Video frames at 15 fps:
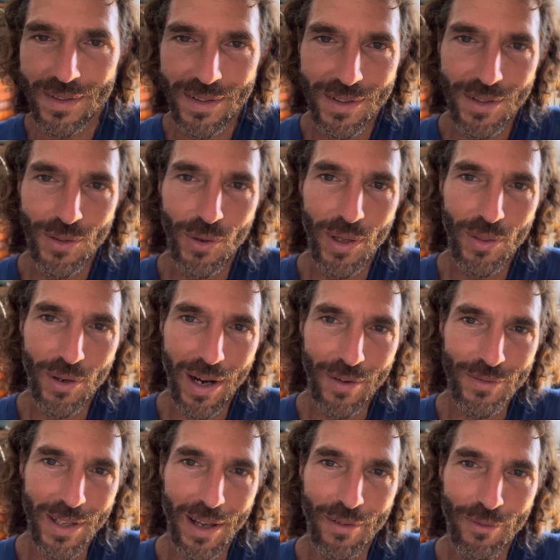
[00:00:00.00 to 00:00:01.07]
either have
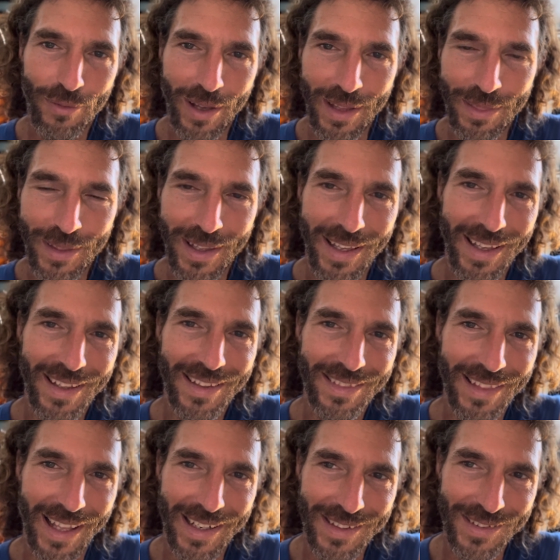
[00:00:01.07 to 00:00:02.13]
to have faith
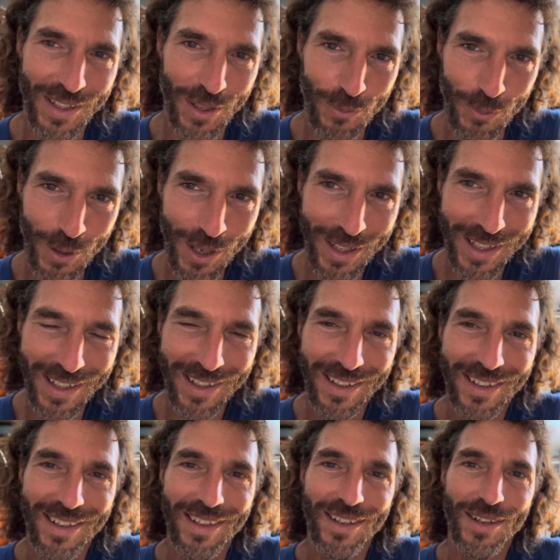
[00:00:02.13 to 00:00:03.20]
that it's going to work,
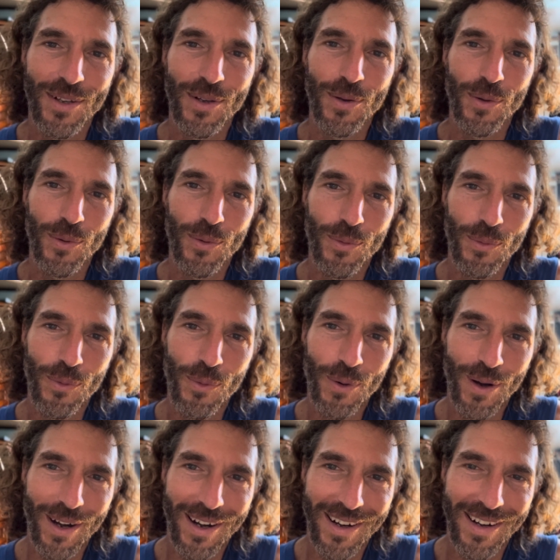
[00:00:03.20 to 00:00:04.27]

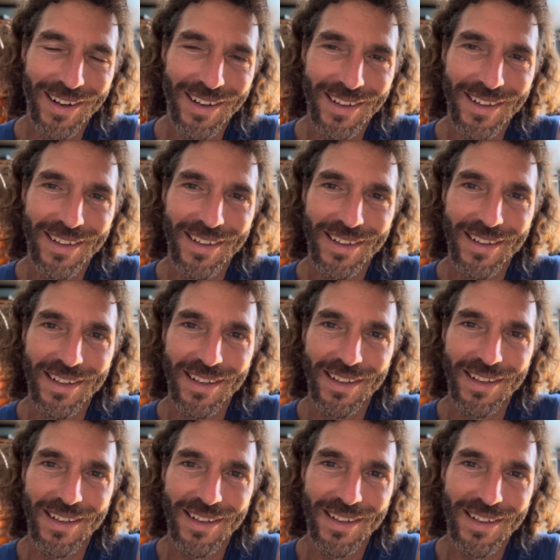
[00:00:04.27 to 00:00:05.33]
or
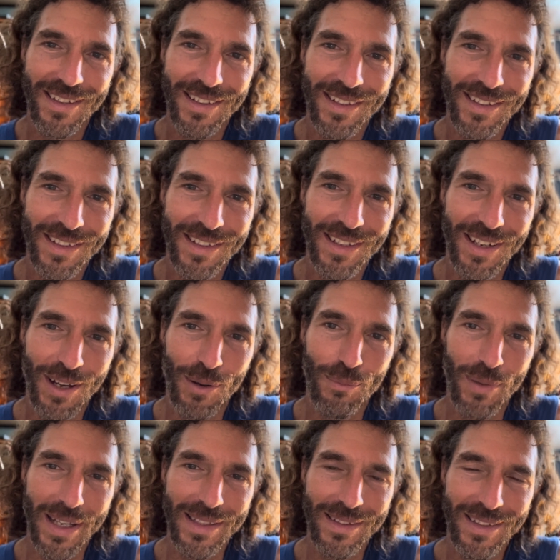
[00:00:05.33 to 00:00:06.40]

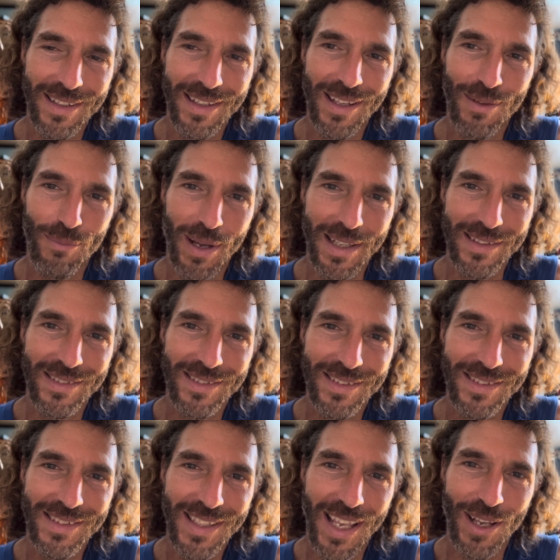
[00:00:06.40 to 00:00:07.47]
it might
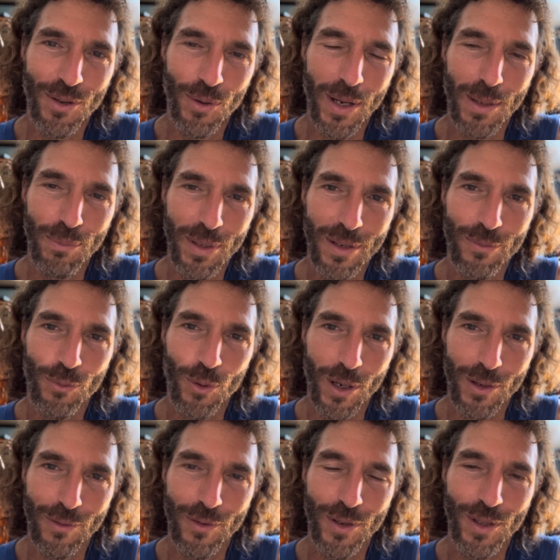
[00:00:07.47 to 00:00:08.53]
take quite a bit of
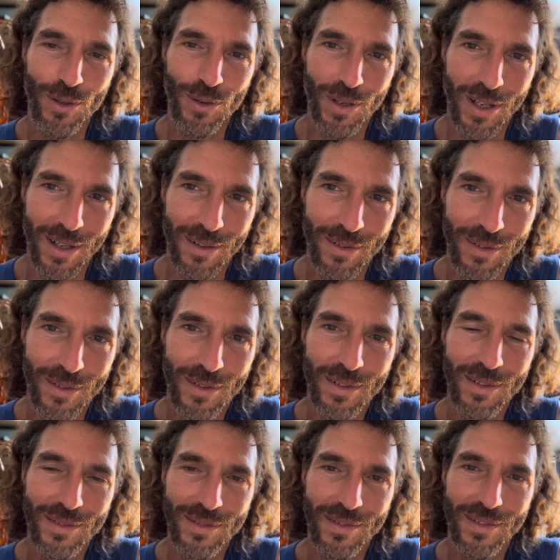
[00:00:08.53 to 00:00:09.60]
work for you to
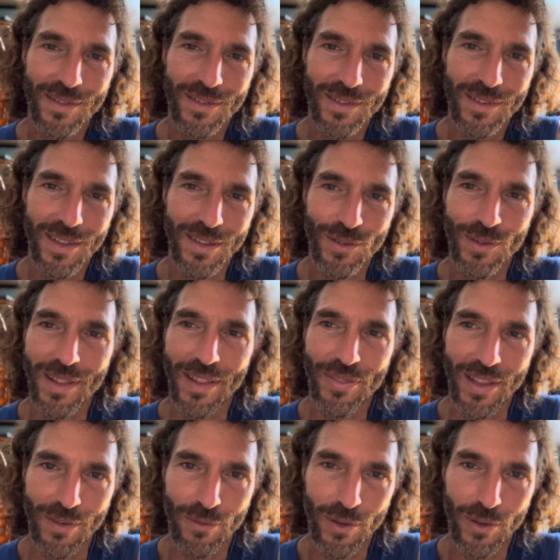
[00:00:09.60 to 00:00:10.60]
do that thing. For